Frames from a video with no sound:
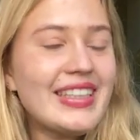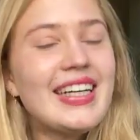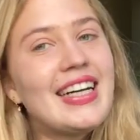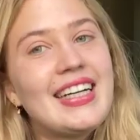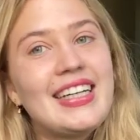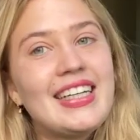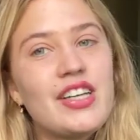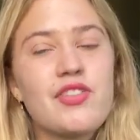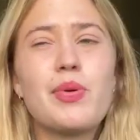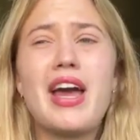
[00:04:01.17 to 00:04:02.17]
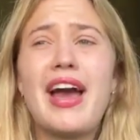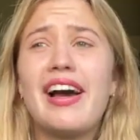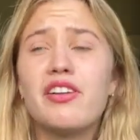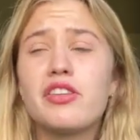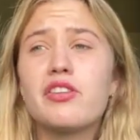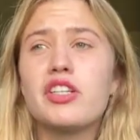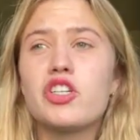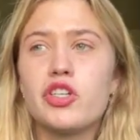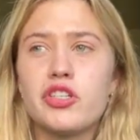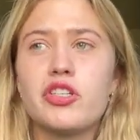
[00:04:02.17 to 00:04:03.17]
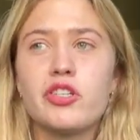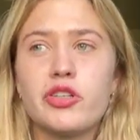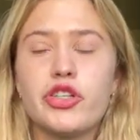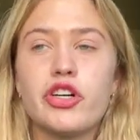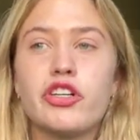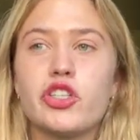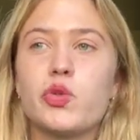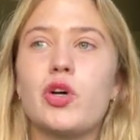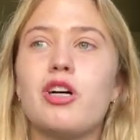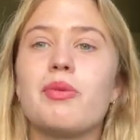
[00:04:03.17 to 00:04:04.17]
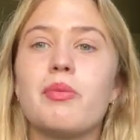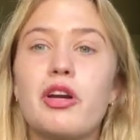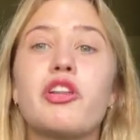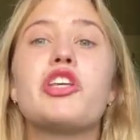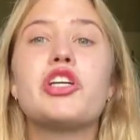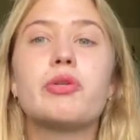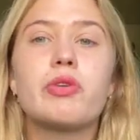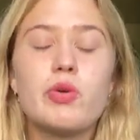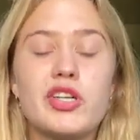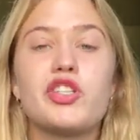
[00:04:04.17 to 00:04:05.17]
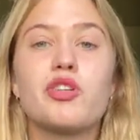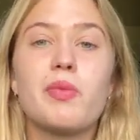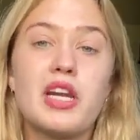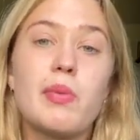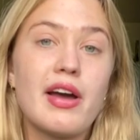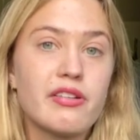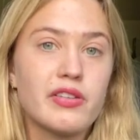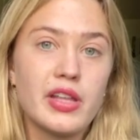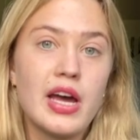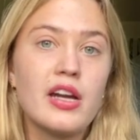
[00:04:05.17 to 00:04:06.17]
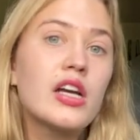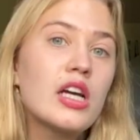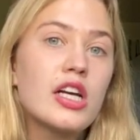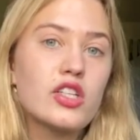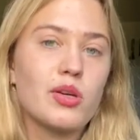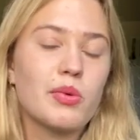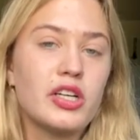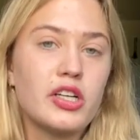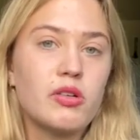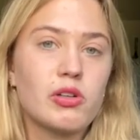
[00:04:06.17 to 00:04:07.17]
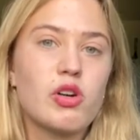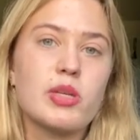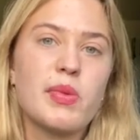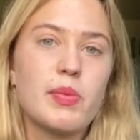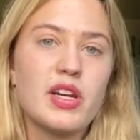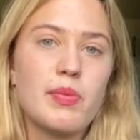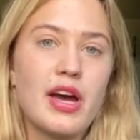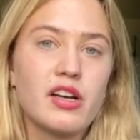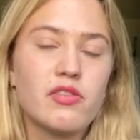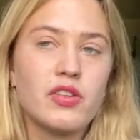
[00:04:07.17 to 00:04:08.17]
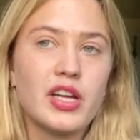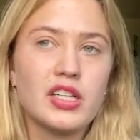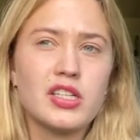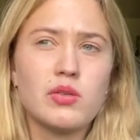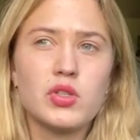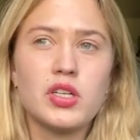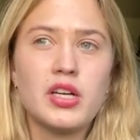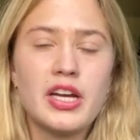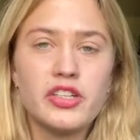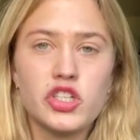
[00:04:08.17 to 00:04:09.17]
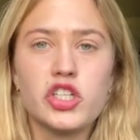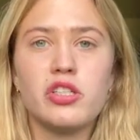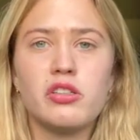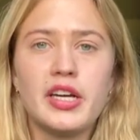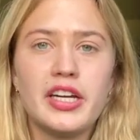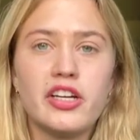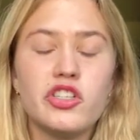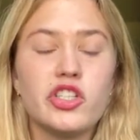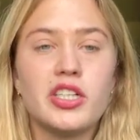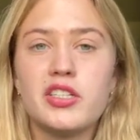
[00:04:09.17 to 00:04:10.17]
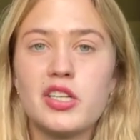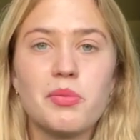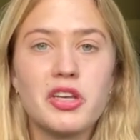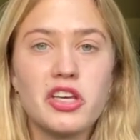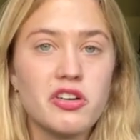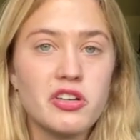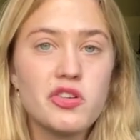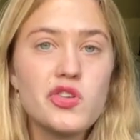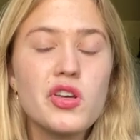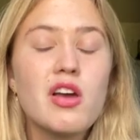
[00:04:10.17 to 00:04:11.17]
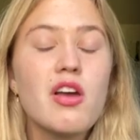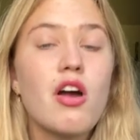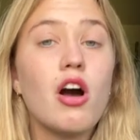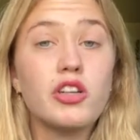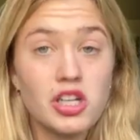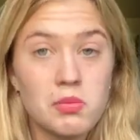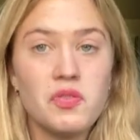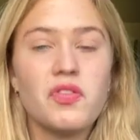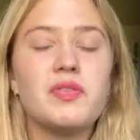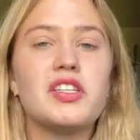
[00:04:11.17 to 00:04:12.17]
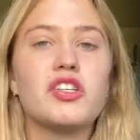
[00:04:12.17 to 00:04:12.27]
You have to pay a health insurance surcharge as well, but apparently you can request your money back for that. So I'm gonna request my money back for that because that was an additional 800 and something euros on top of the visa.